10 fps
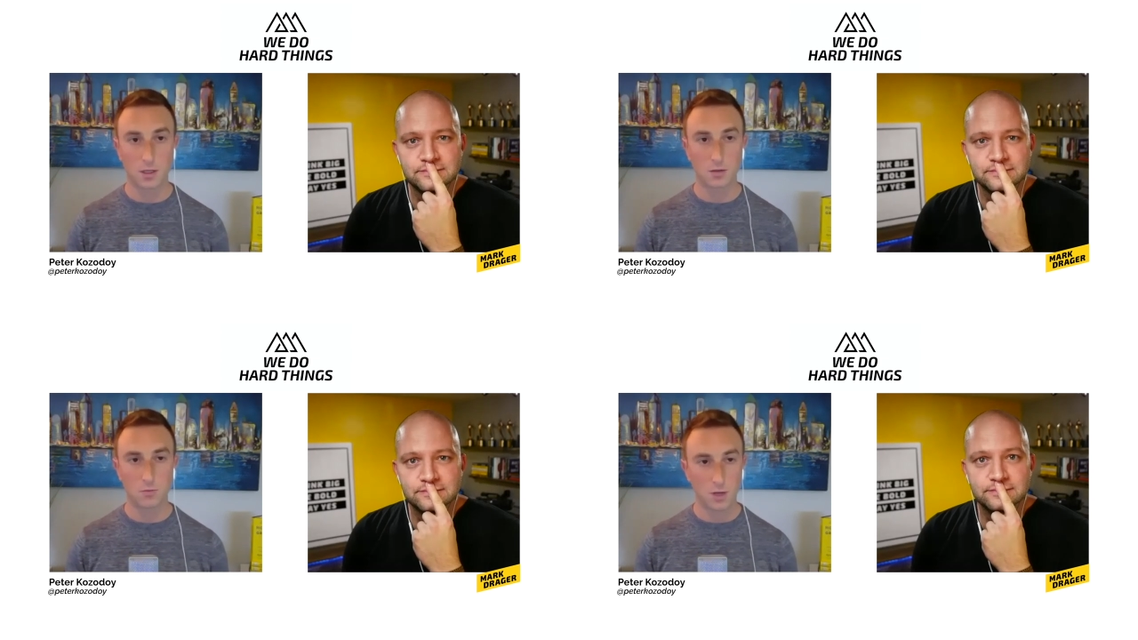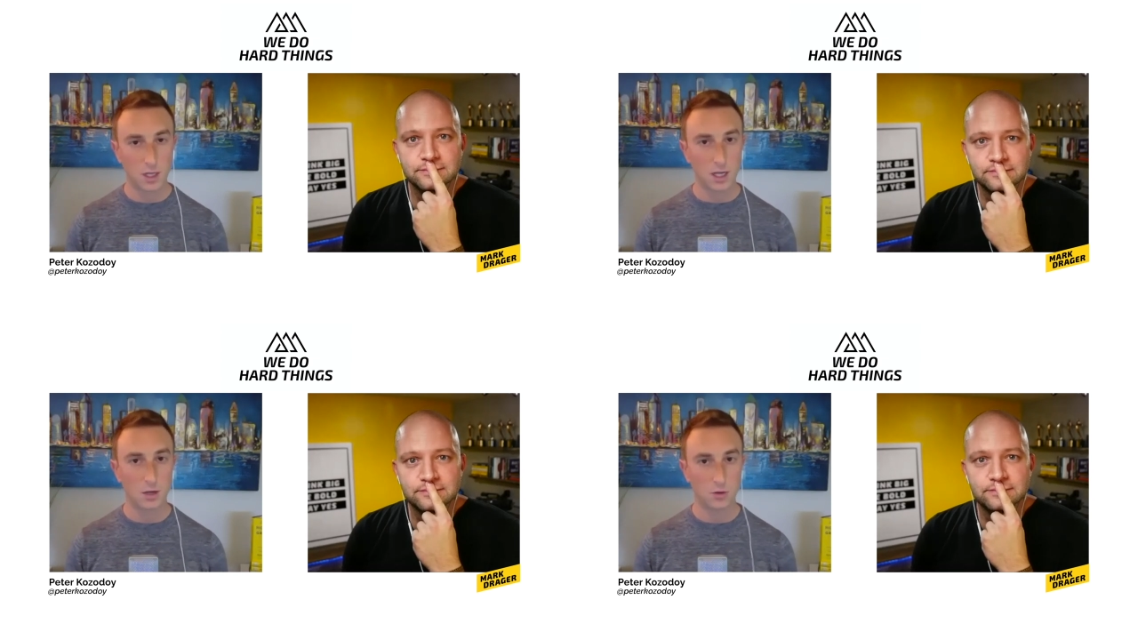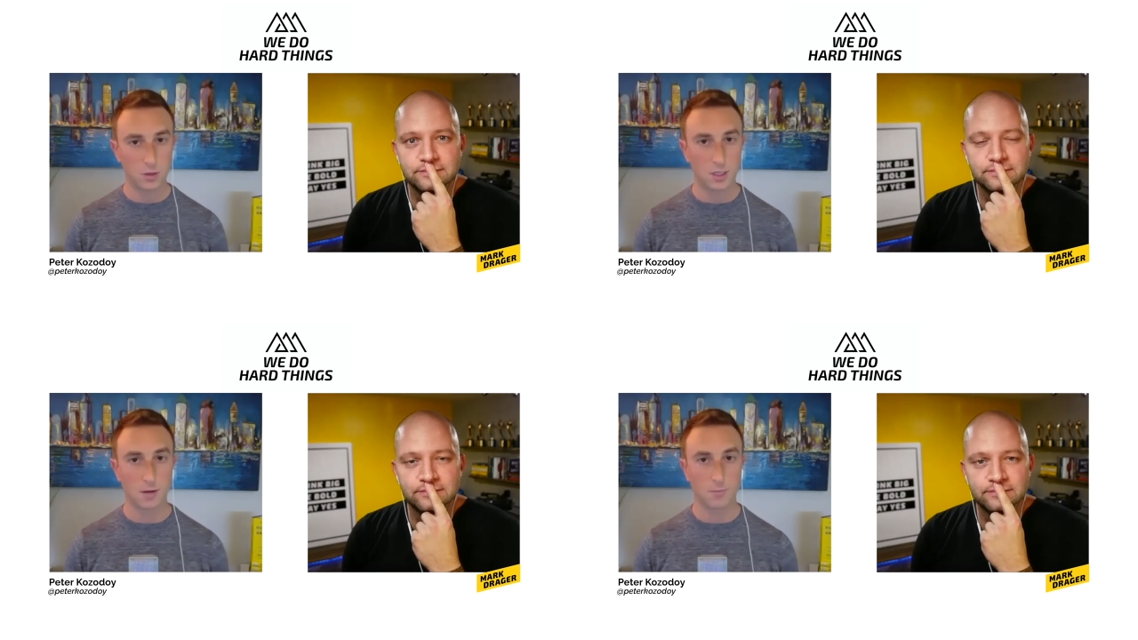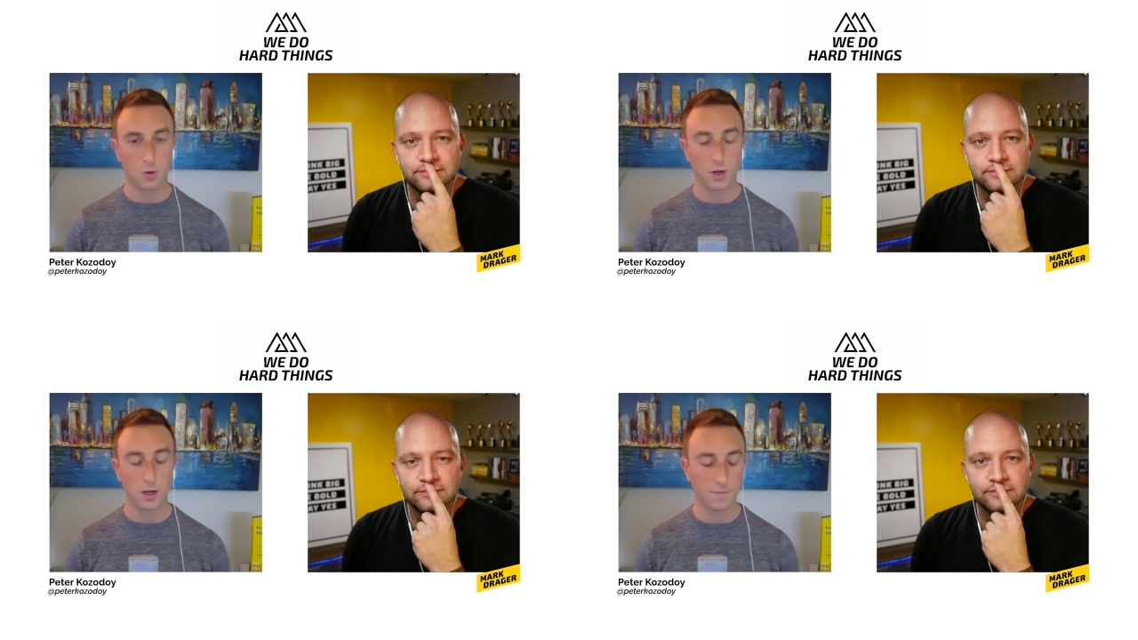Speaker 1: Because it's a mm. really
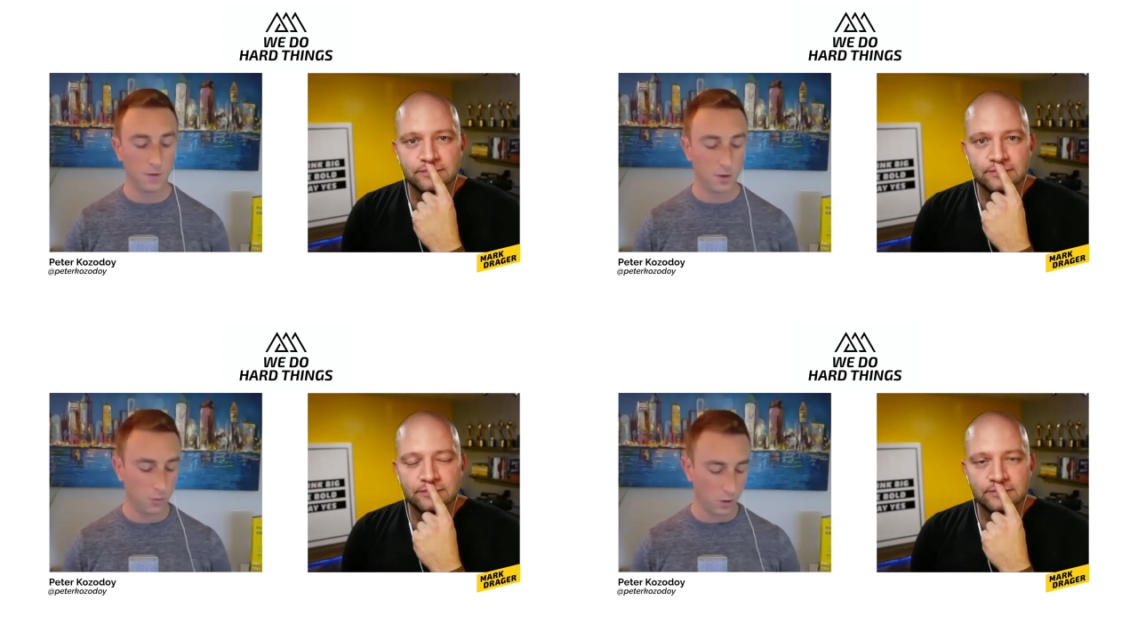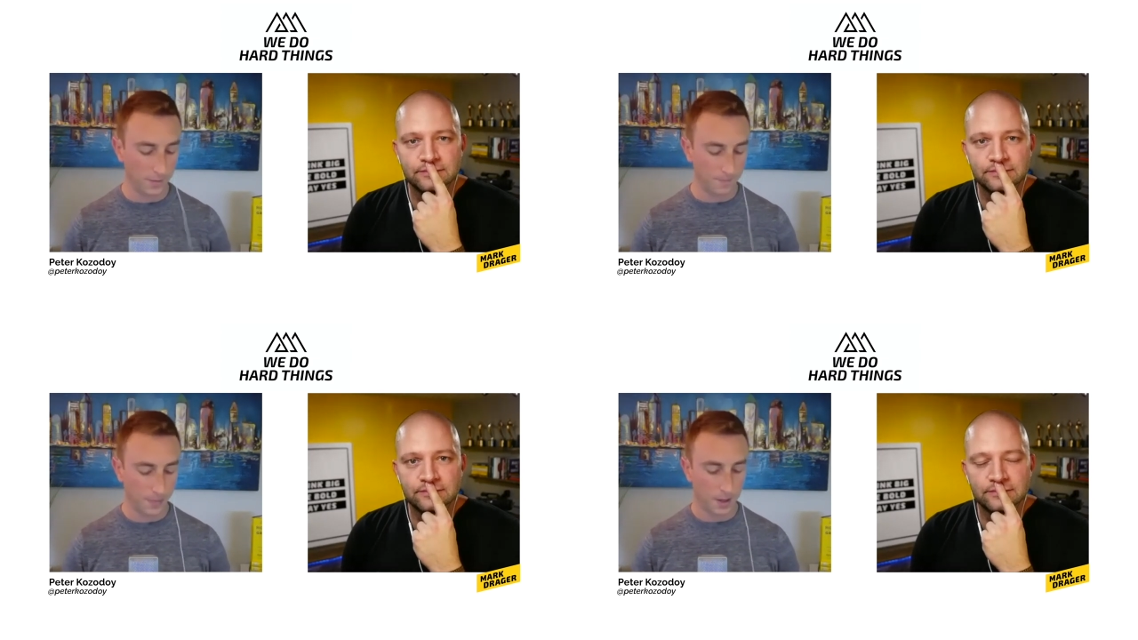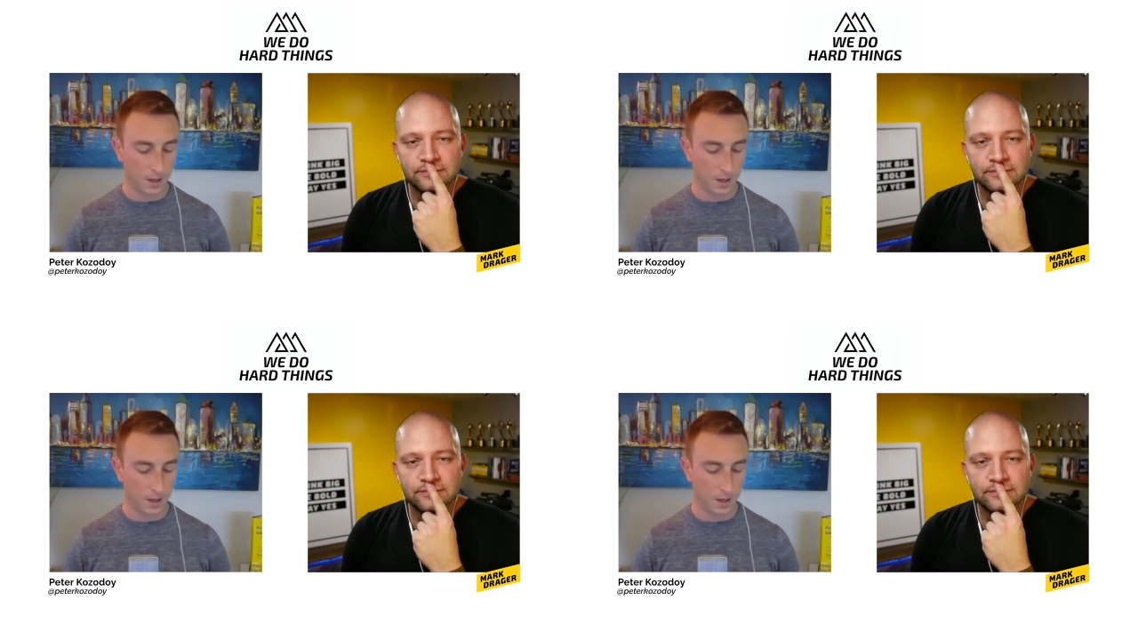interesting point and viewpoint.